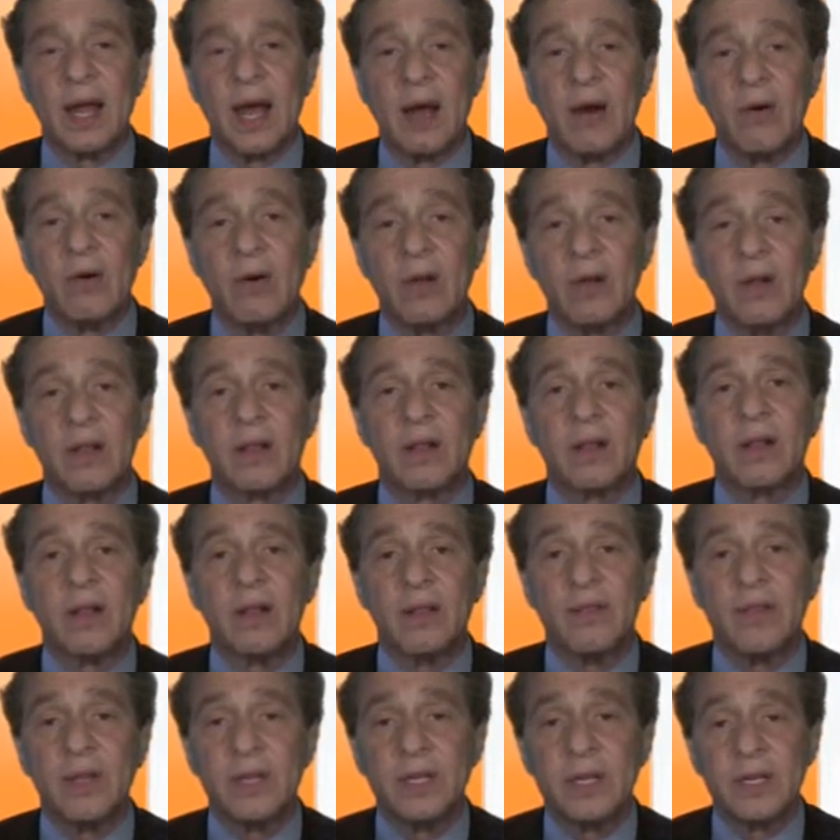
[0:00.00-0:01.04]
Now,
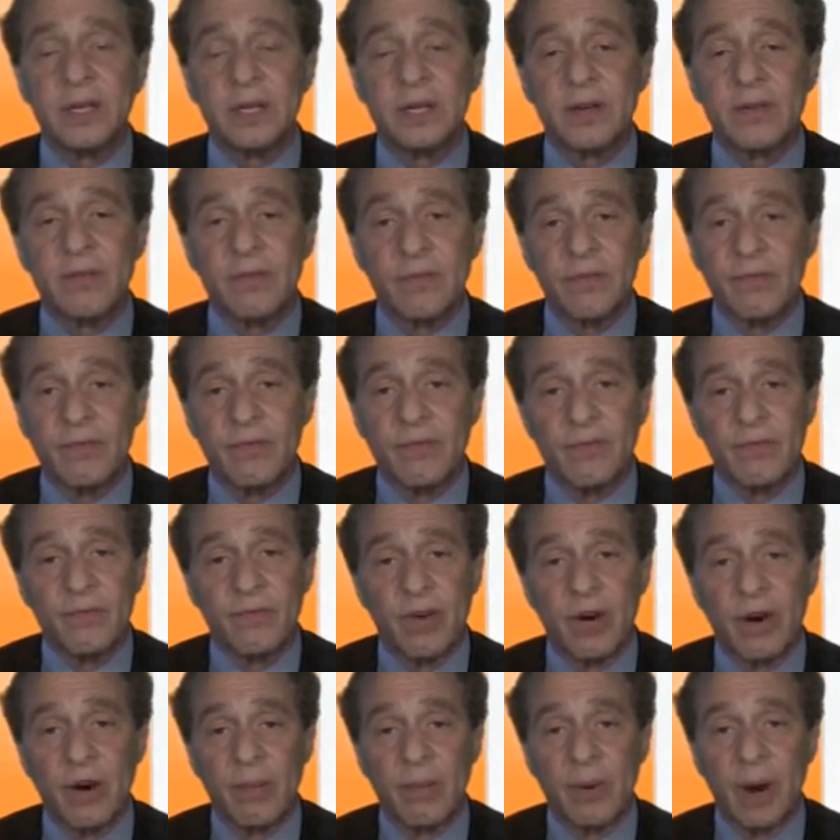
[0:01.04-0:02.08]
this is a
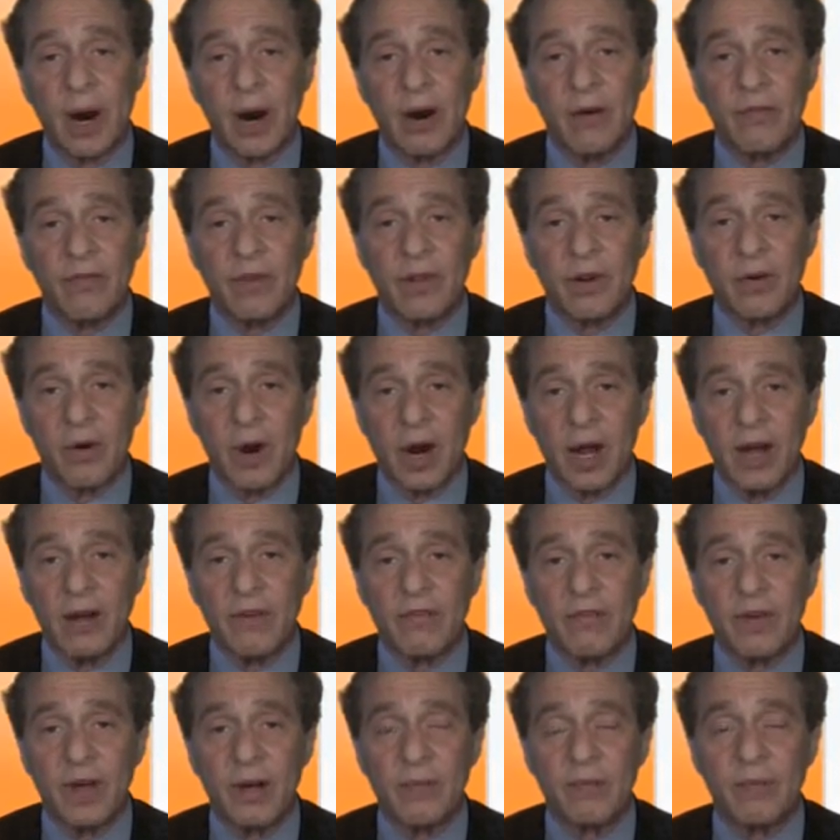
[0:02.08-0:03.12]
very powerful
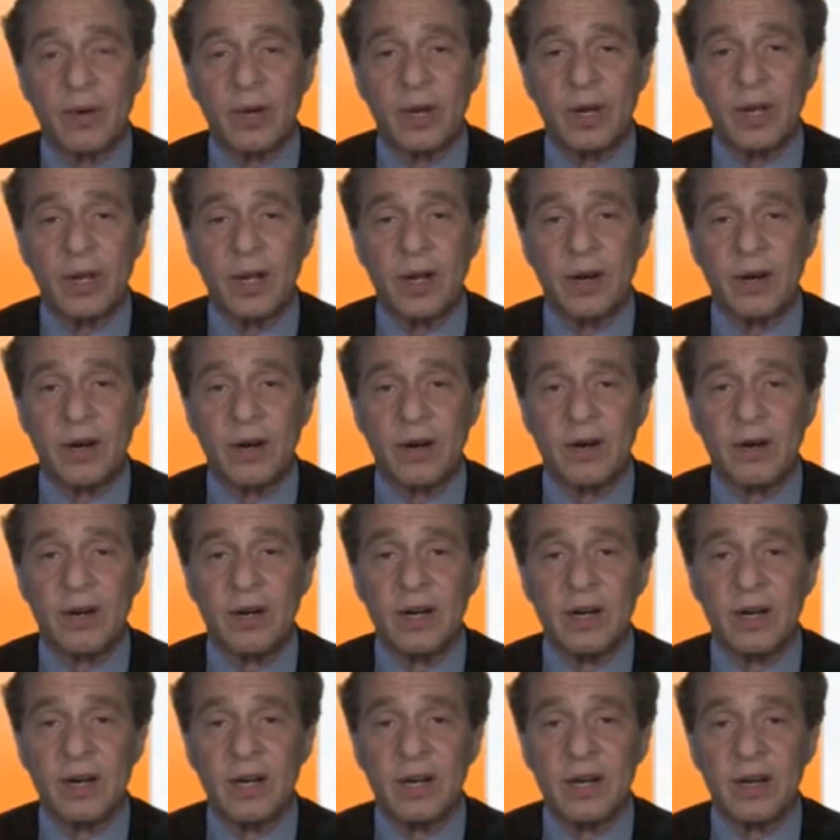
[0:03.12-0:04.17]
graph. I put here
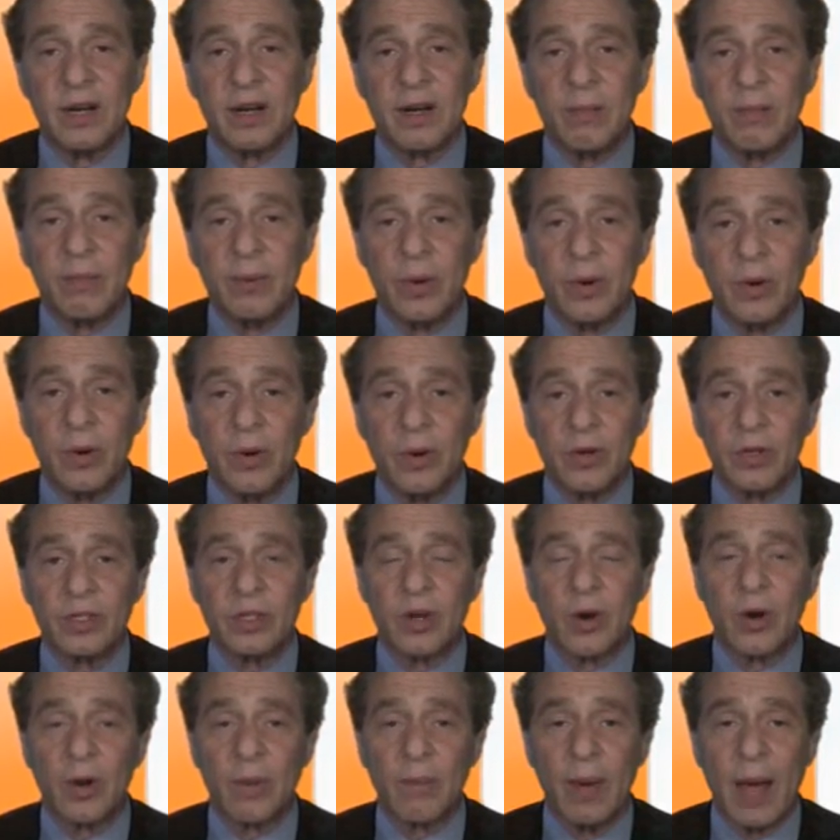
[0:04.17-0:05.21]

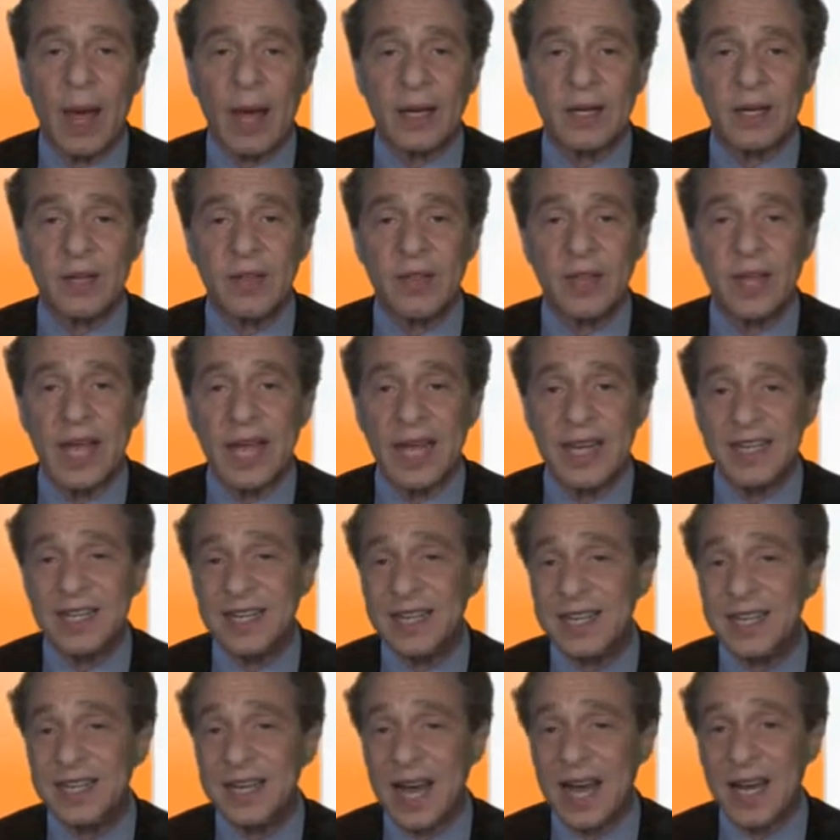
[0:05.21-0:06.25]
computers going back to the
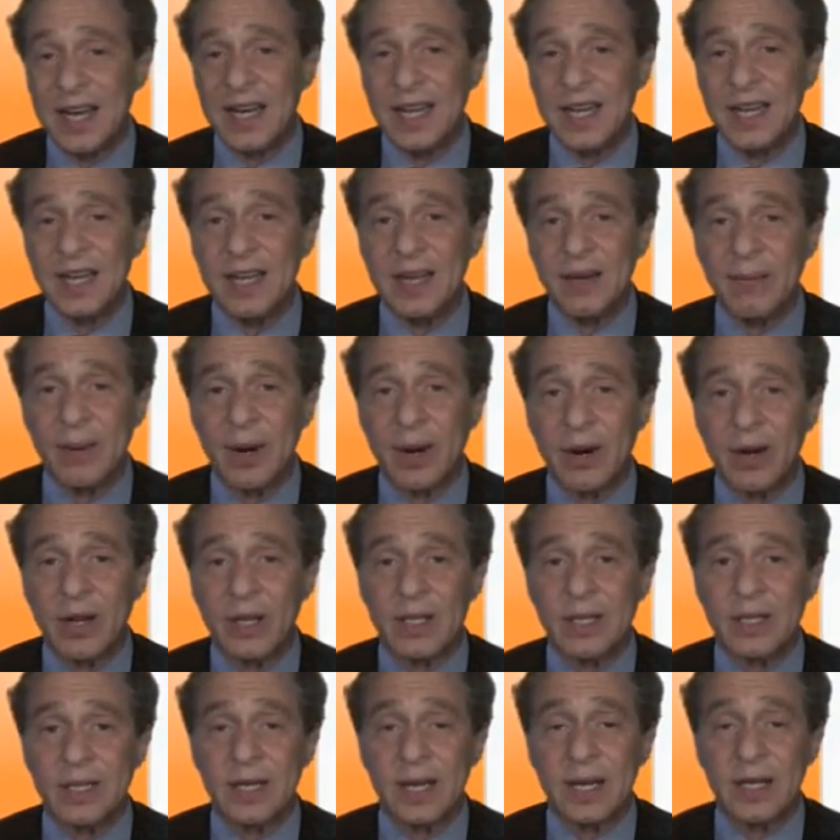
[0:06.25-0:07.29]
1890
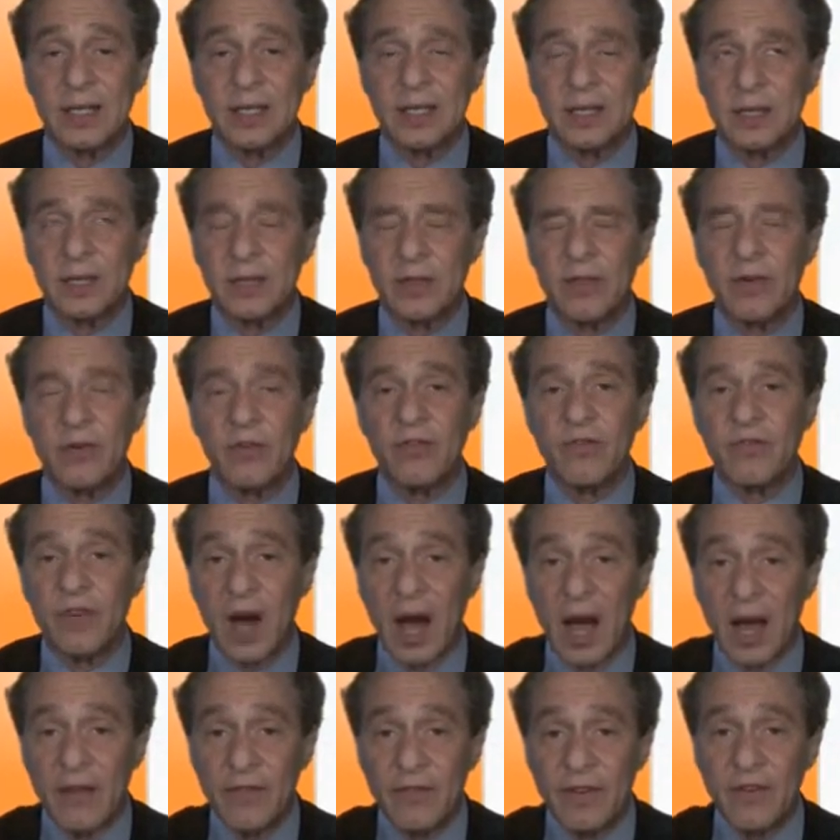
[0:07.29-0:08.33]
American census through
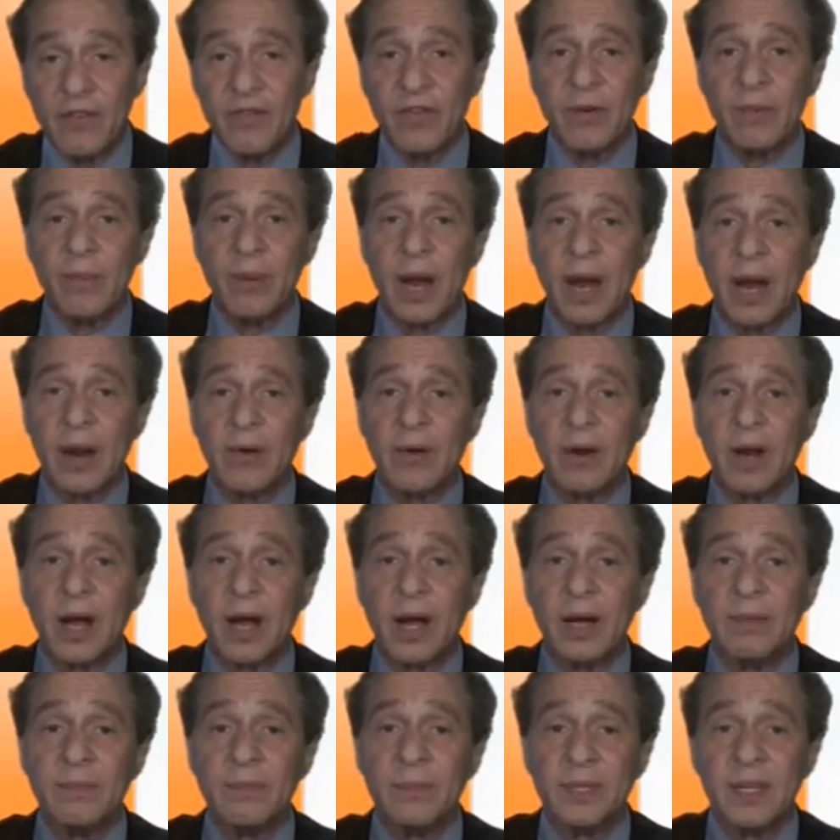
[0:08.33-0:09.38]
5 different
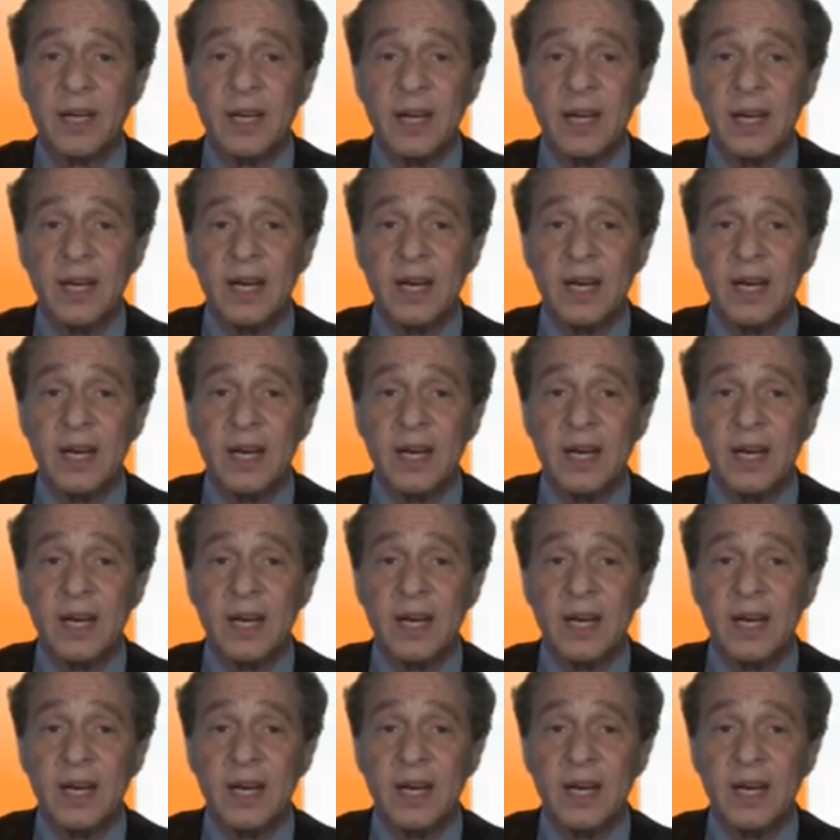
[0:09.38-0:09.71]
paradigms.